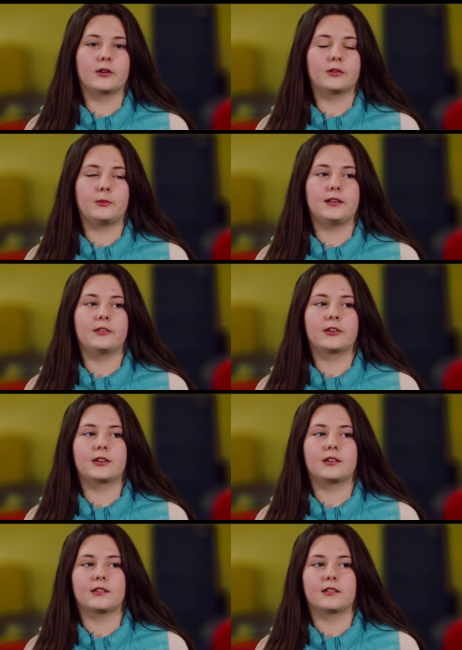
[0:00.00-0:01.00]
Well, we
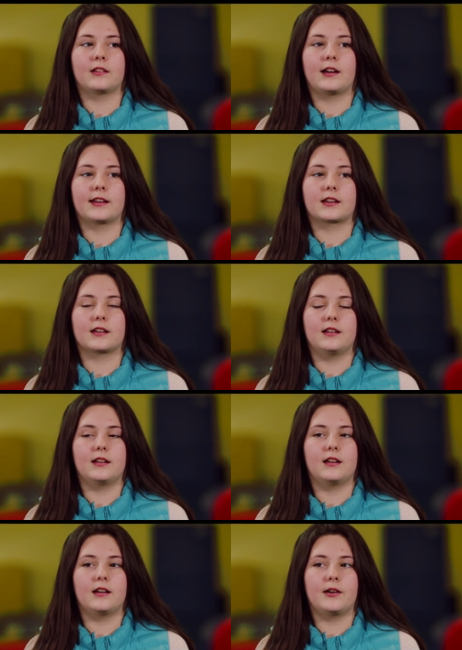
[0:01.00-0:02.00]
learned like
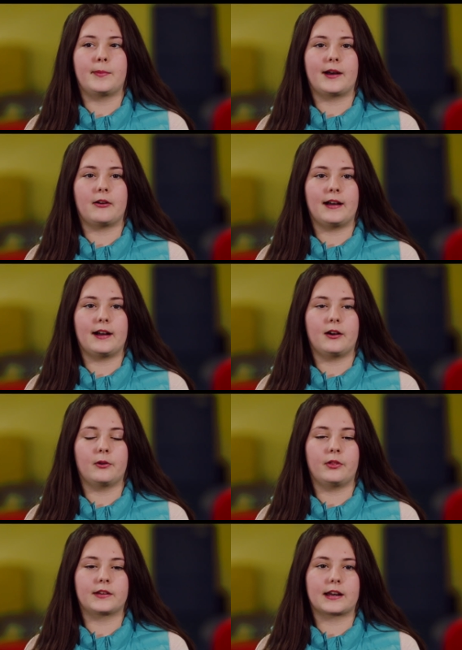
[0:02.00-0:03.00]
about
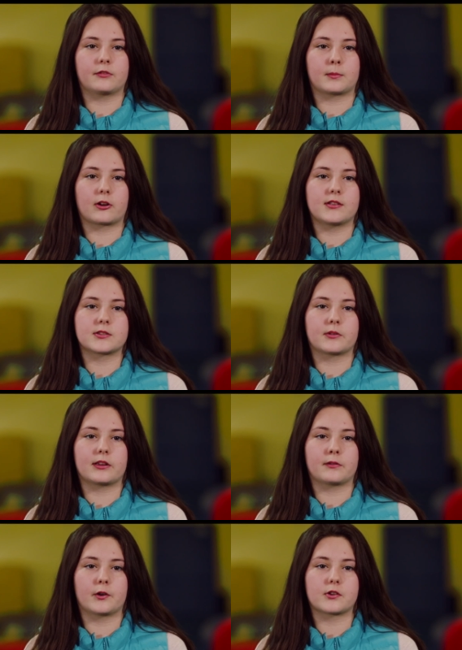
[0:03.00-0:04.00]
how the Native Americans were
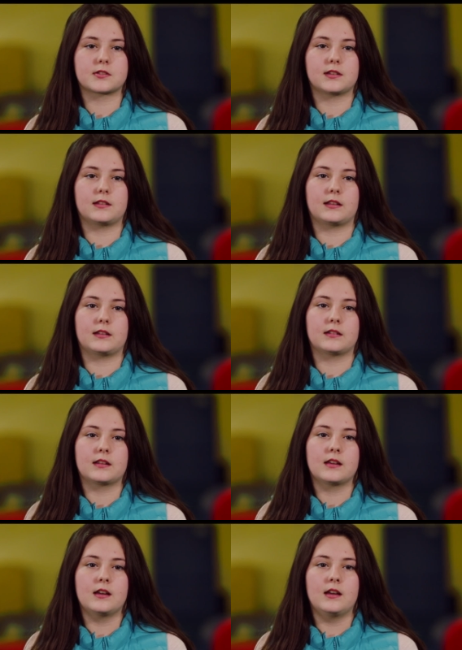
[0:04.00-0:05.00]
there first and then
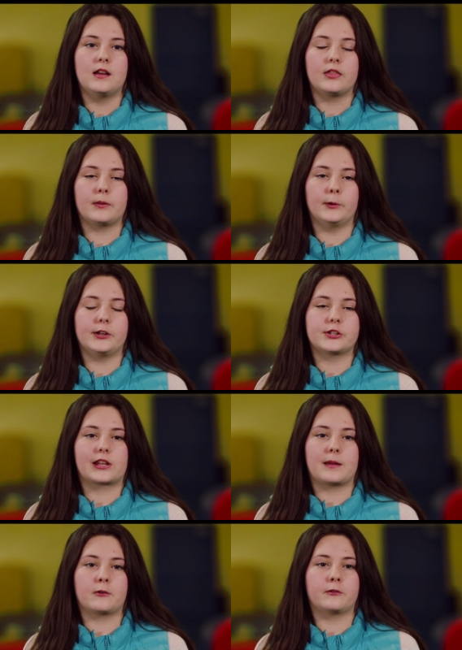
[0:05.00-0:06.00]
the British
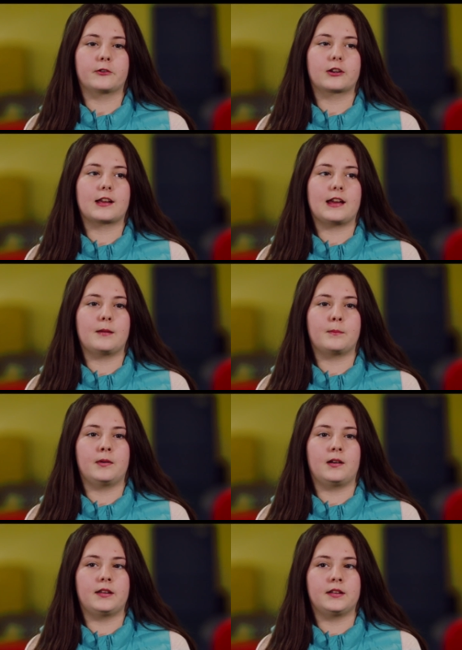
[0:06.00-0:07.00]
came over,
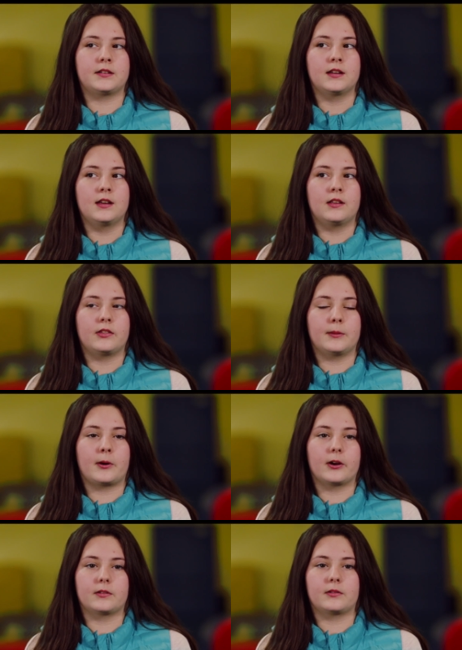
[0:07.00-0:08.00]
but the
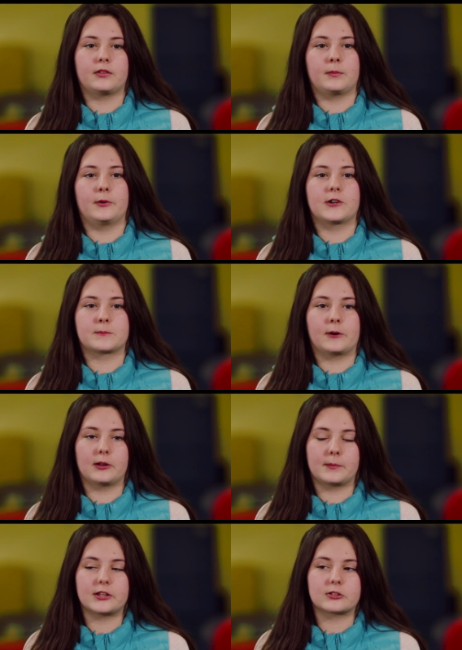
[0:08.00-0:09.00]
par- the British
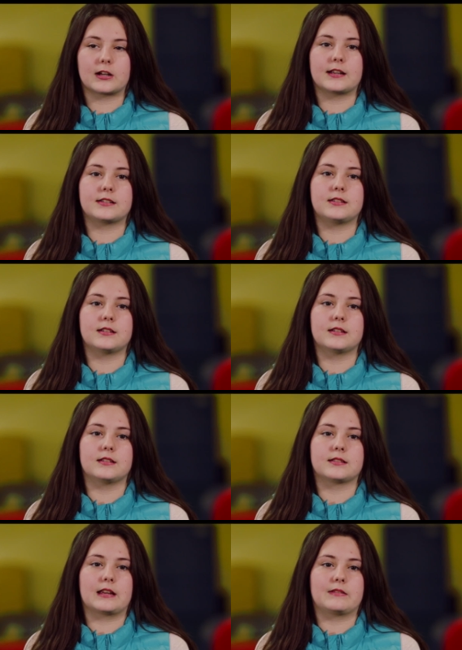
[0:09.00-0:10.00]
Parliament tried
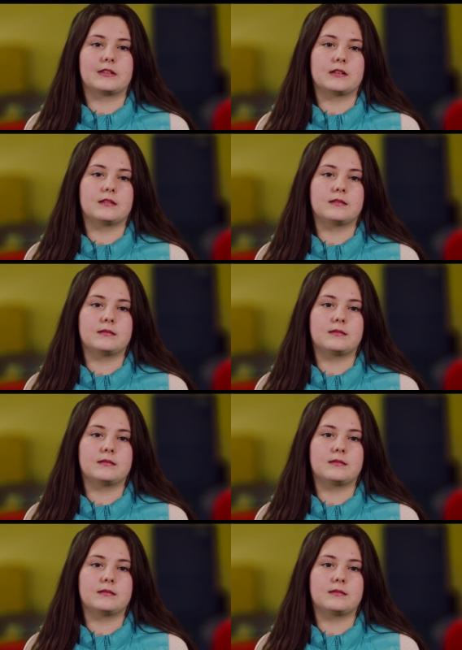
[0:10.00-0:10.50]
to save the